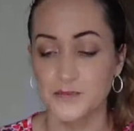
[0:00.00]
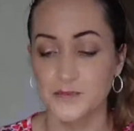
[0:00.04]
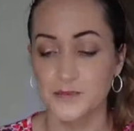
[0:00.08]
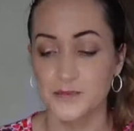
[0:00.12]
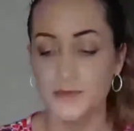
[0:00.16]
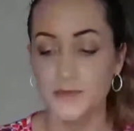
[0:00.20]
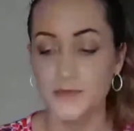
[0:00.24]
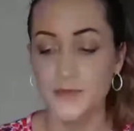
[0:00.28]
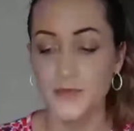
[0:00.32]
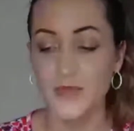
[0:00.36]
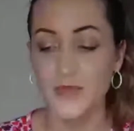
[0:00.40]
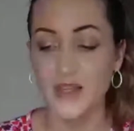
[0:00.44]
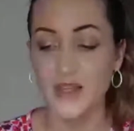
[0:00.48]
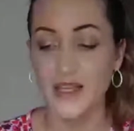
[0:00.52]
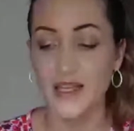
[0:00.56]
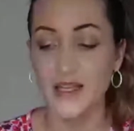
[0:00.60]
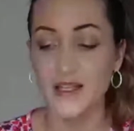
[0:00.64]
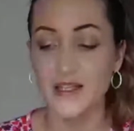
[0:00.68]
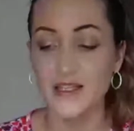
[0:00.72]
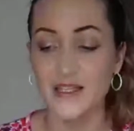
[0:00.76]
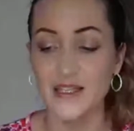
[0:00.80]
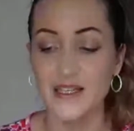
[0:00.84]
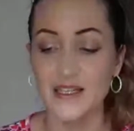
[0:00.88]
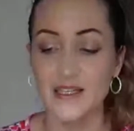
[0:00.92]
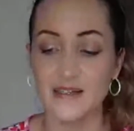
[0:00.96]
And
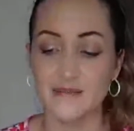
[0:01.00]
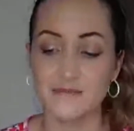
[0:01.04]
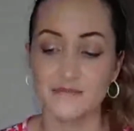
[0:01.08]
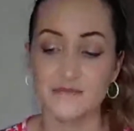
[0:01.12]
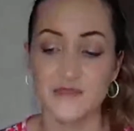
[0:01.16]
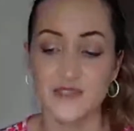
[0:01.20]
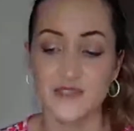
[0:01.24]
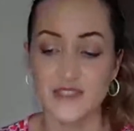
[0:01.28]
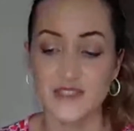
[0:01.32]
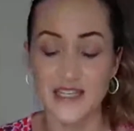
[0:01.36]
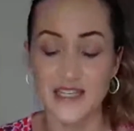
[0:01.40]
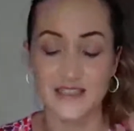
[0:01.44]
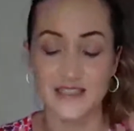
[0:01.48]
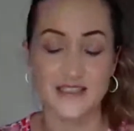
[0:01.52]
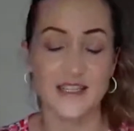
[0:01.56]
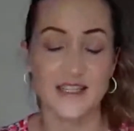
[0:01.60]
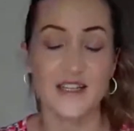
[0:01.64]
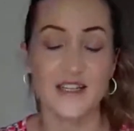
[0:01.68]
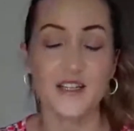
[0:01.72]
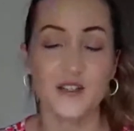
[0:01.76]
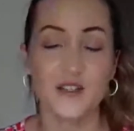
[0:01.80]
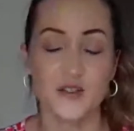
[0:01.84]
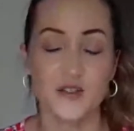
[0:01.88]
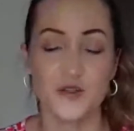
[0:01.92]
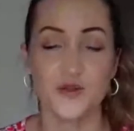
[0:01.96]
it started
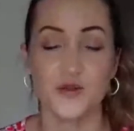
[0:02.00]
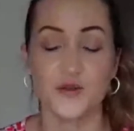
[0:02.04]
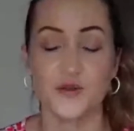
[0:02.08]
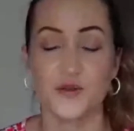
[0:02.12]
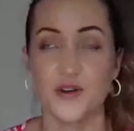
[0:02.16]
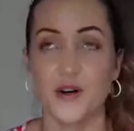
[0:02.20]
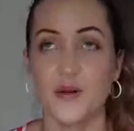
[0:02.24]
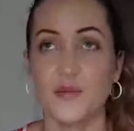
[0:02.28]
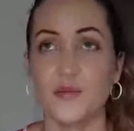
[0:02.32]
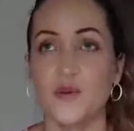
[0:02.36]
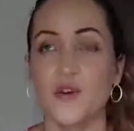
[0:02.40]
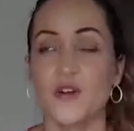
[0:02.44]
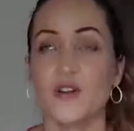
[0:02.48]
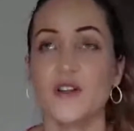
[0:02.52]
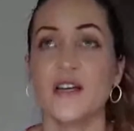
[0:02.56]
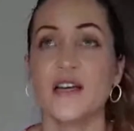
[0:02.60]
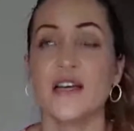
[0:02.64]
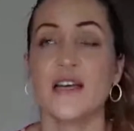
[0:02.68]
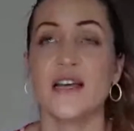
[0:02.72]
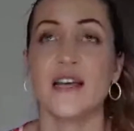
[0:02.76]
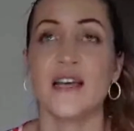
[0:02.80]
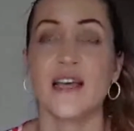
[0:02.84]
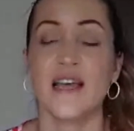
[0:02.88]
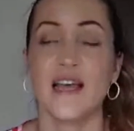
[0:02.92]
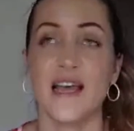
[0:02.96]
to crumble.
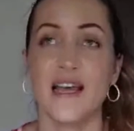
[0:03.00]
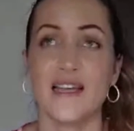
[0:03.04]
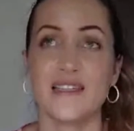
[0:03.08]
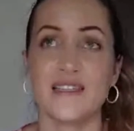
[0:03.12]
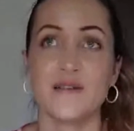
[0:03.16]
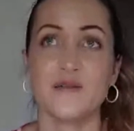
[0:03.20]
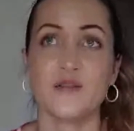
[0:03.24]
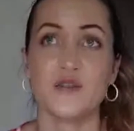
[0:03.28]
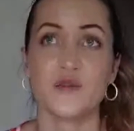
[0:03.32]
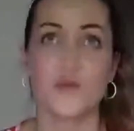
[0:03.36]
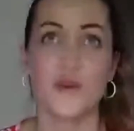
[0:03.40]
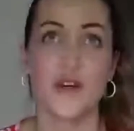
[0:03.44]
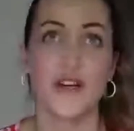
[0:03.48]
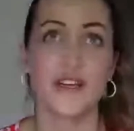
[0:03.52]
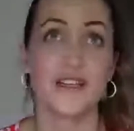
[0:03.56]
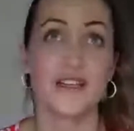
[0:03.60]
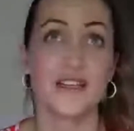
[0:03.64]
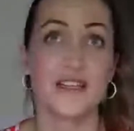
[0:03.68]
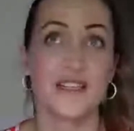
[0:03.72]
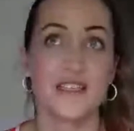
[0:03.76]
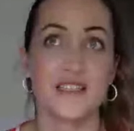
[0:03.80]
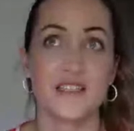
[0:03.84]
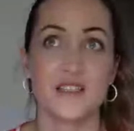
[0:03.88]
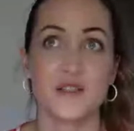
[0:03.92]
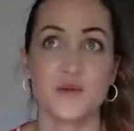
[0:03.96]
As I was pregnant, it
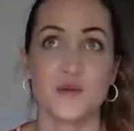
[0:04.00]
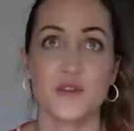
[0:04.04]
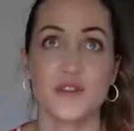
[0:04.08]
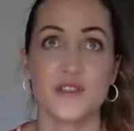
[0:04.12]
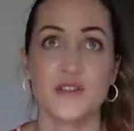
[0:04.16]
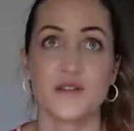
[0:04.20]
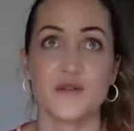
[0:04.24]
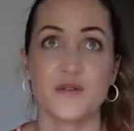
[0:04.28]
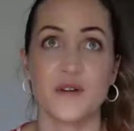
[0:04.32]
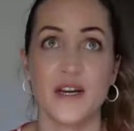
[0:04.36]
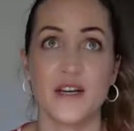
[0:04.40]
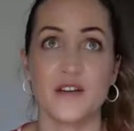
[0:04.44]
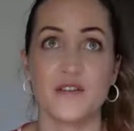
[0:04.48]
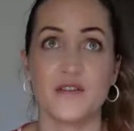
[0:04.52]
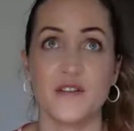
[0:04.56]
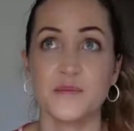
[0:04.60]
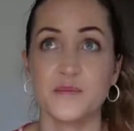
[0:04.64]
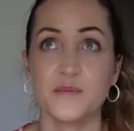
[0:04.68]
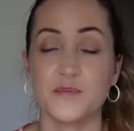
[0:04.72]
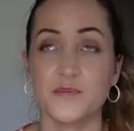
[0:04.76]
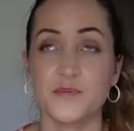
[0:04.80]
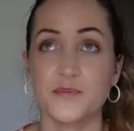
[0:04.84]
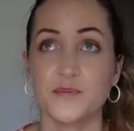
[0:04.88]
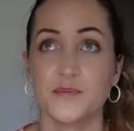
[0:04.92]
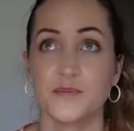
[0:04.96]
just wasn't the right thing.